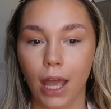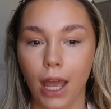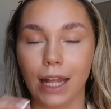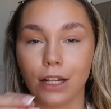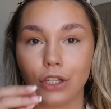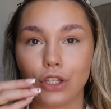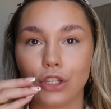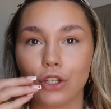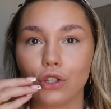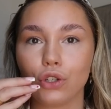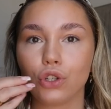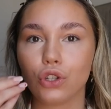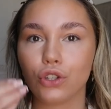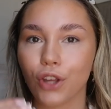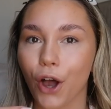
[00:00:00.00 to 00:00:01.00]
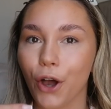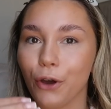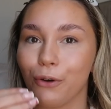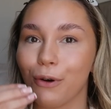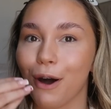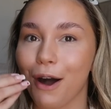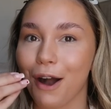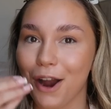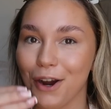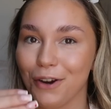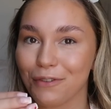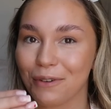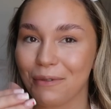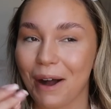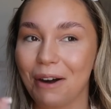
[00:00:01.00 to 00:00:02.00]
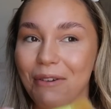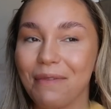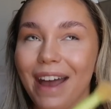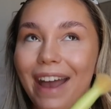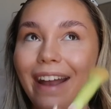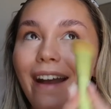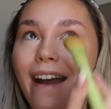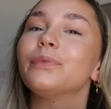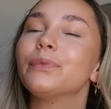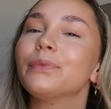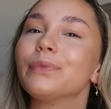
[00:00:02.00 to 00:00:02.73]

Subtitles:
It's so overwhelming.